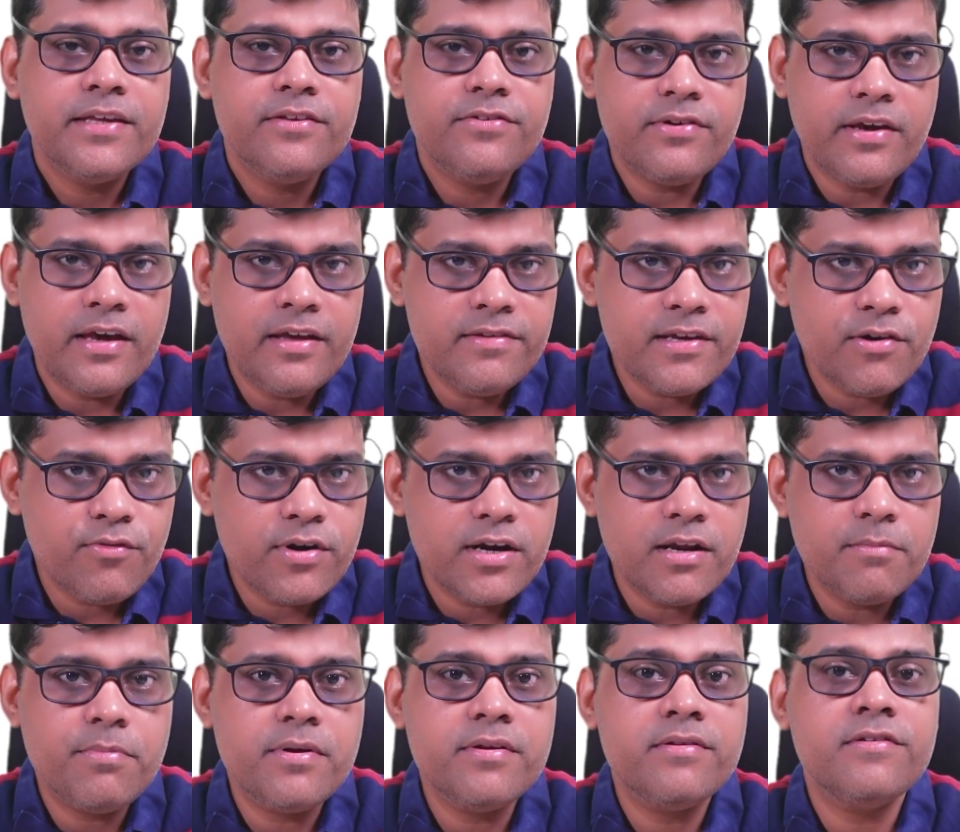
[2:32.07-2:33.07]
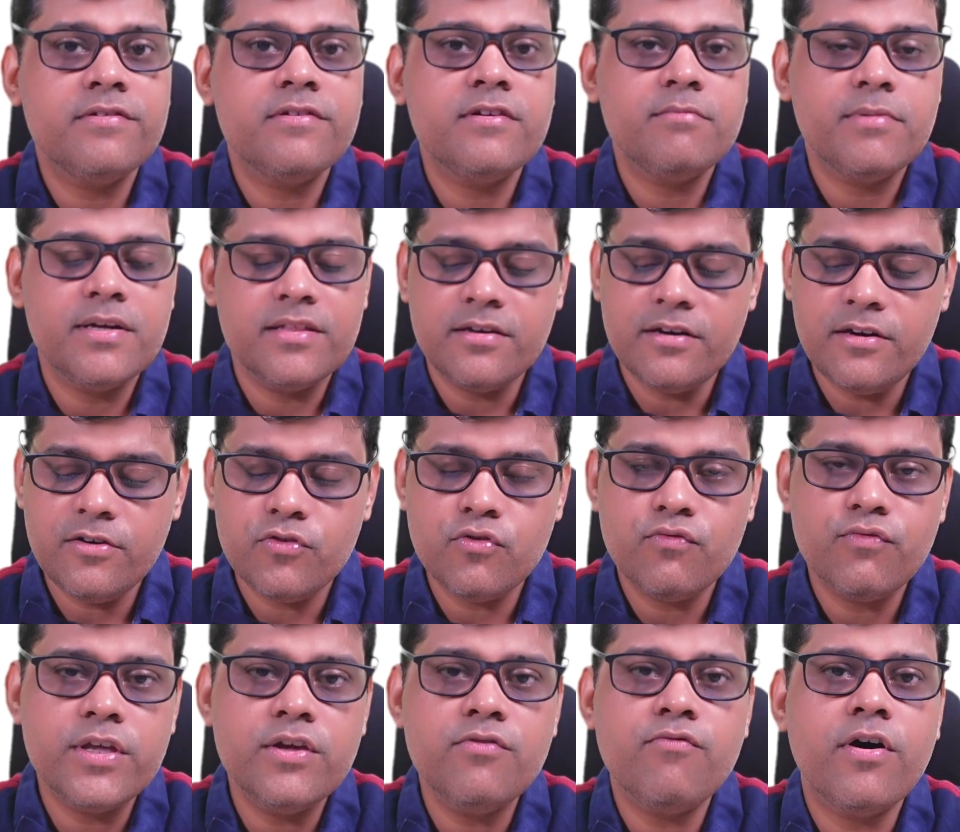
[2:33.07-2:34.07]
changed our depreciation method so
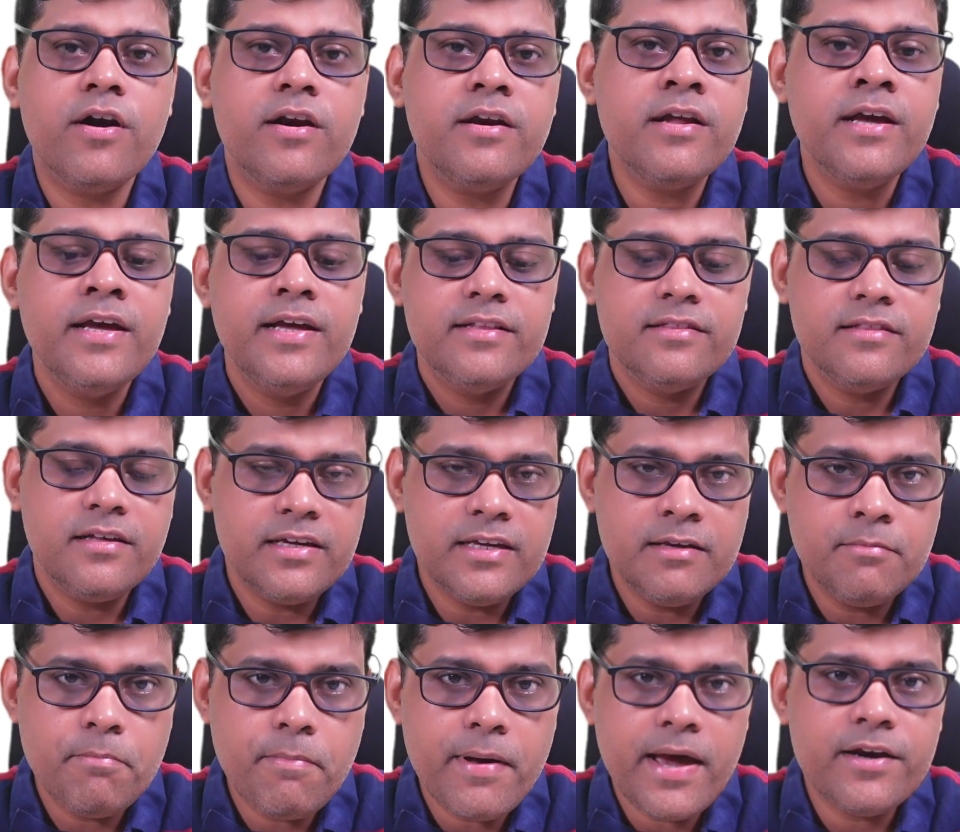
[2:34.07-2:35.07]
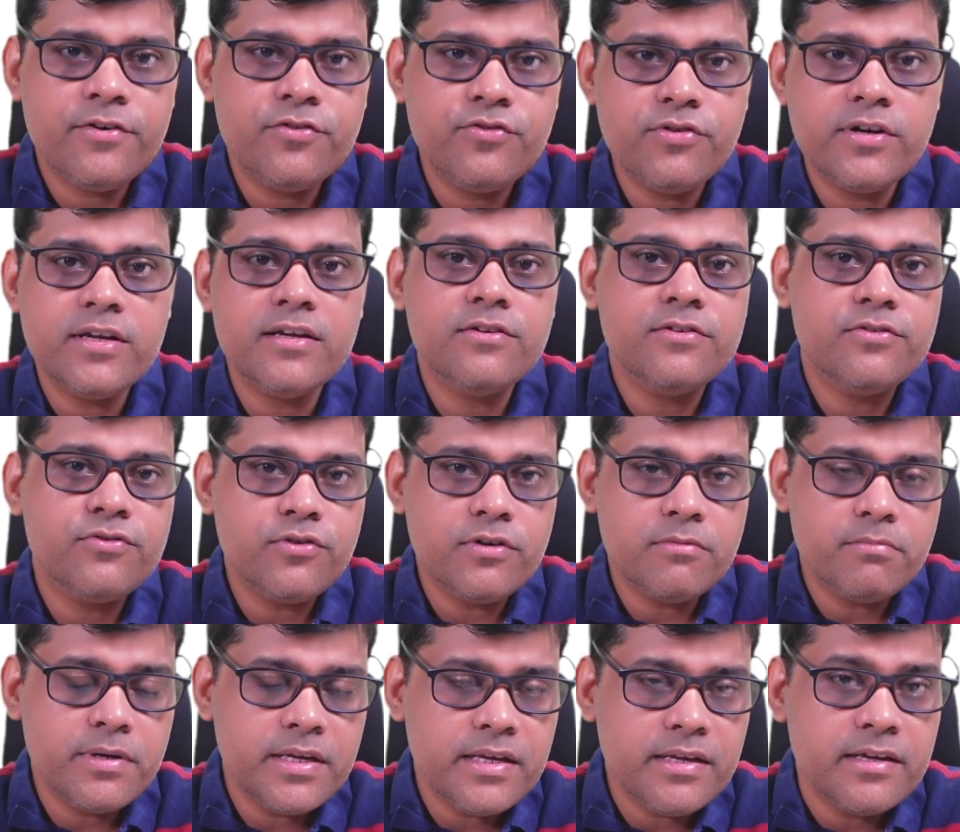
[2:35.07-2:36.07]
we want the impact should
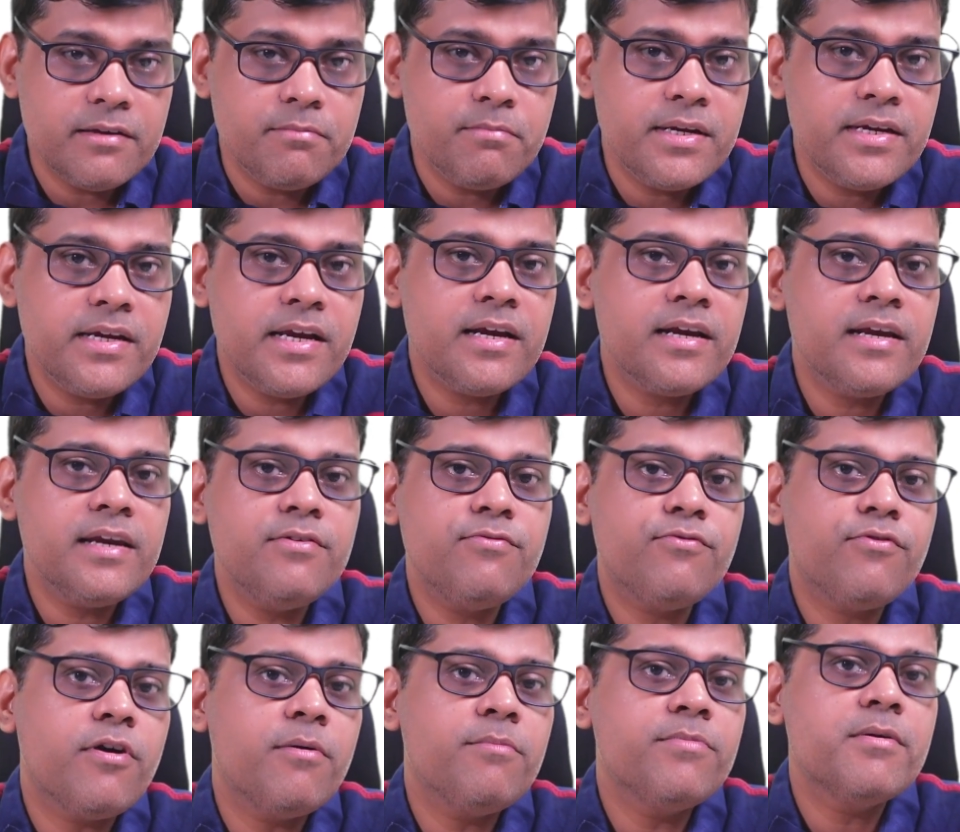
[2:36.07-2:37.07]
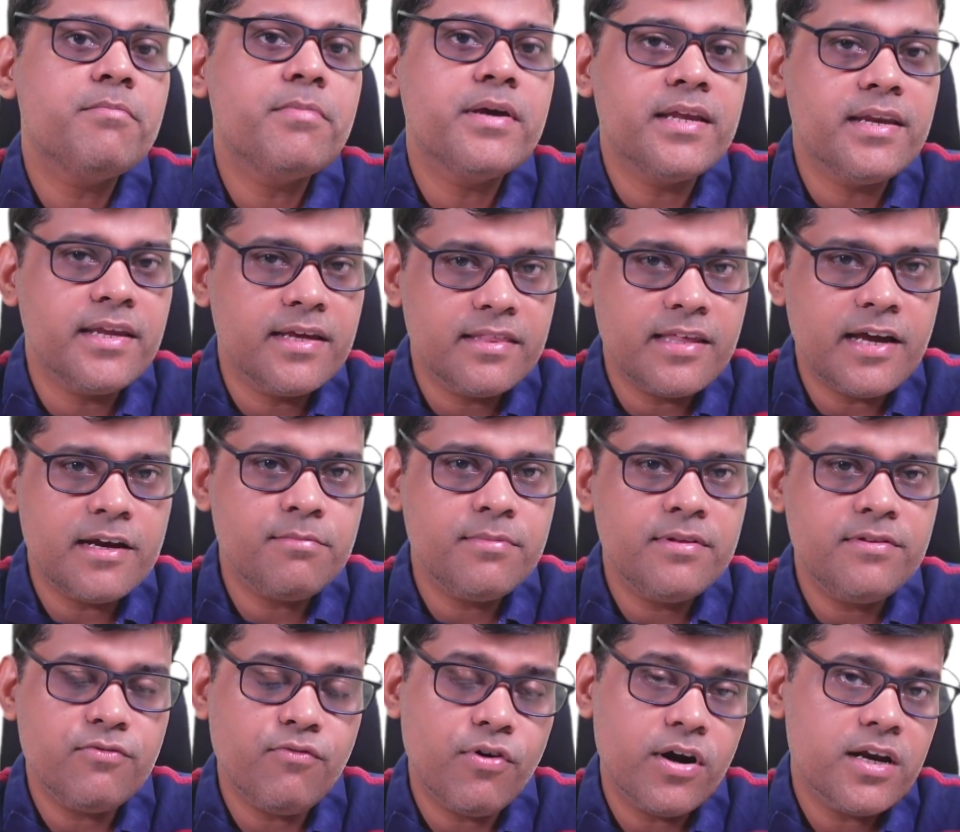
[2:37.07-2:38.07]
should be immediately from the beginning that
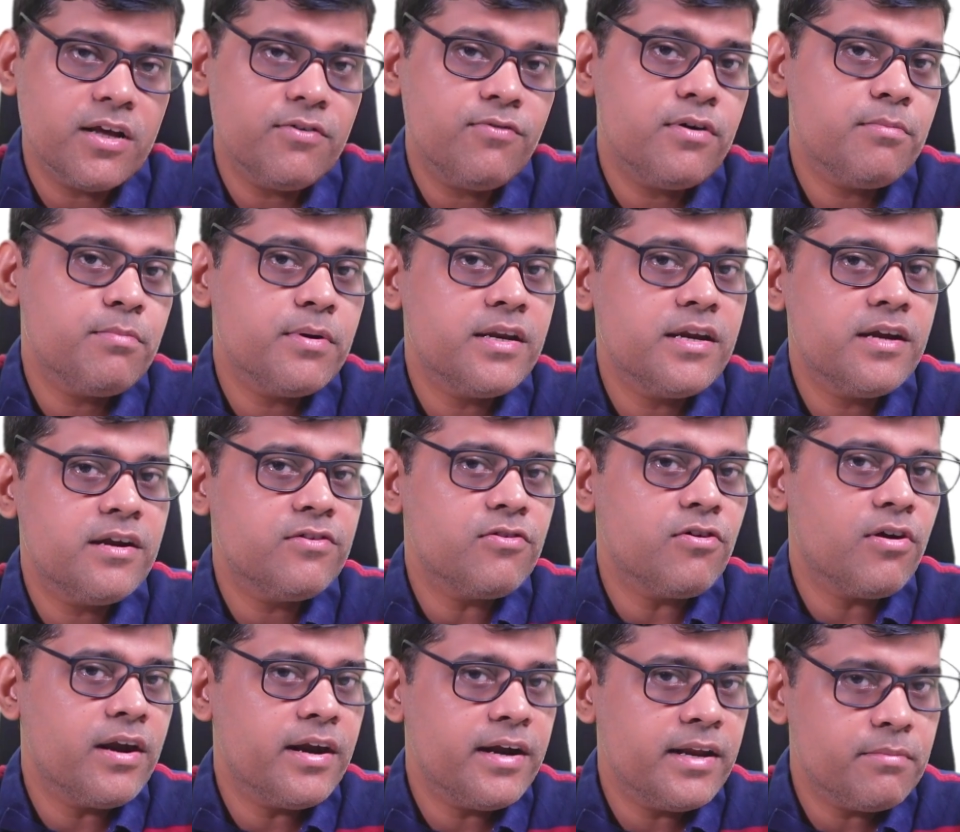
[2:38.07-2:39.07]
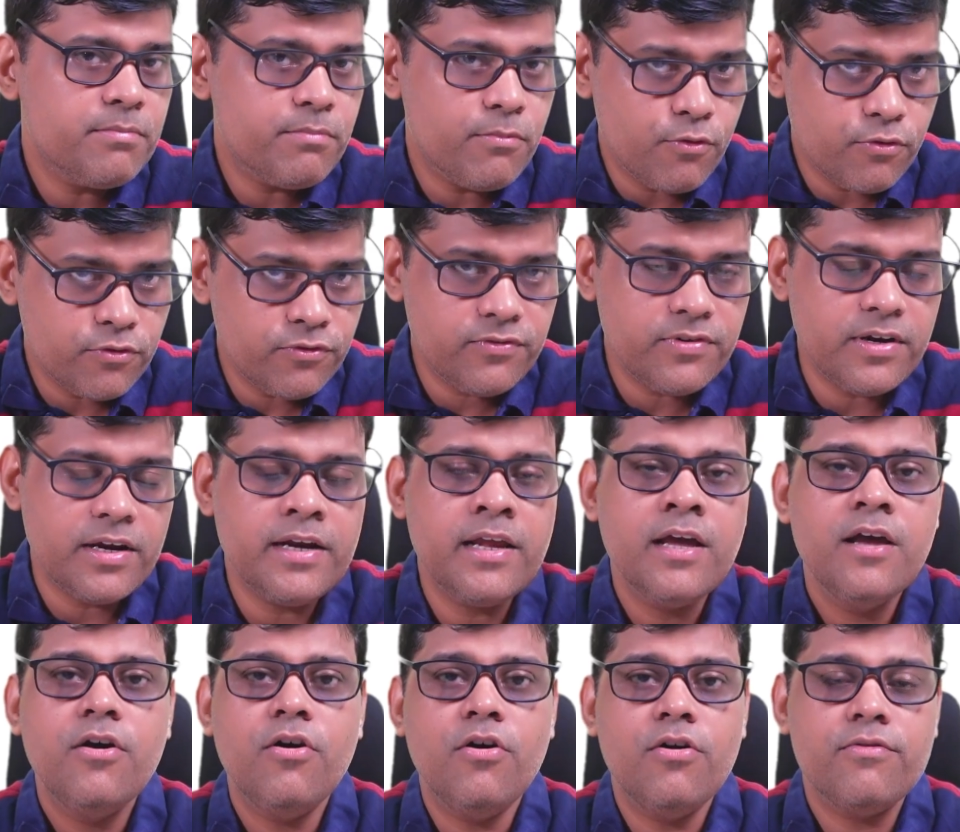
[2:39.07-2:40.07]
means whatever periods already posted
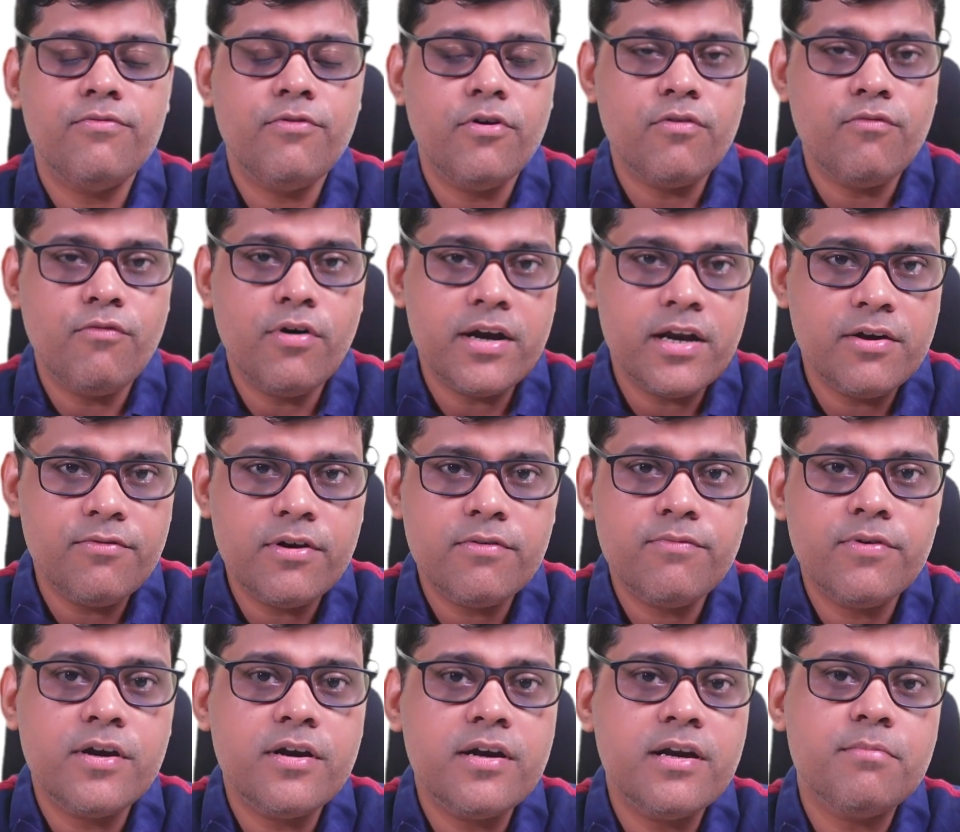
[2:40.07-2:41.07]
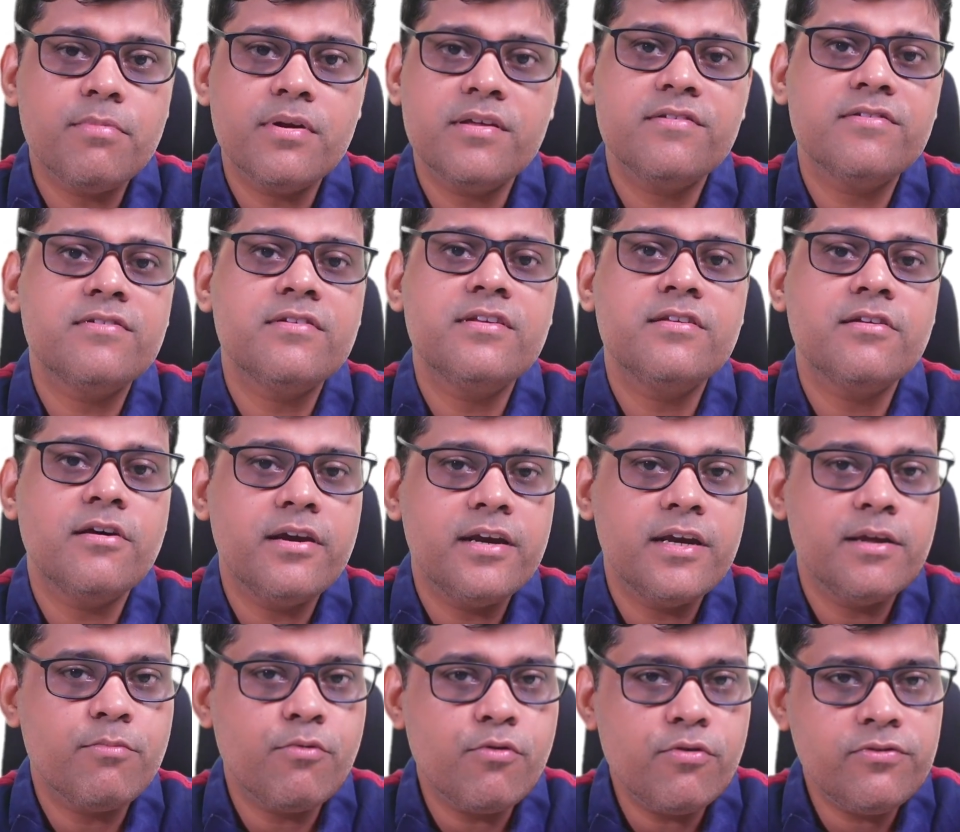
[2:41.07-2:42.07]
or for whatever period depreciation is
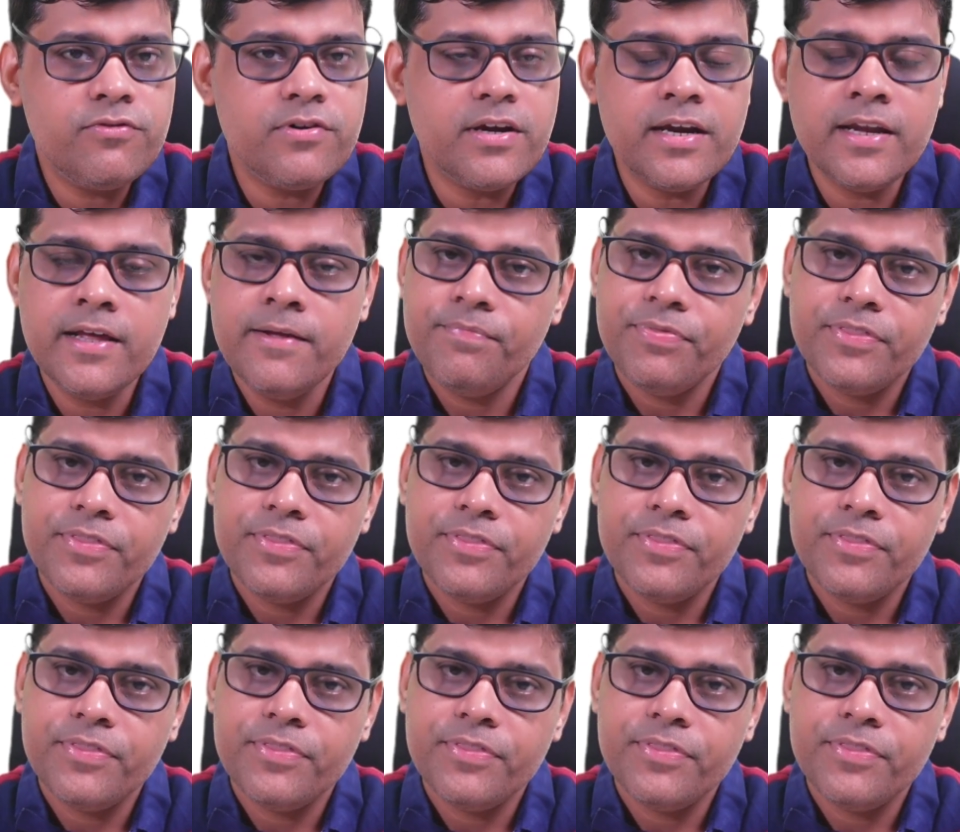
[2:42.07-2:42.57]
already posted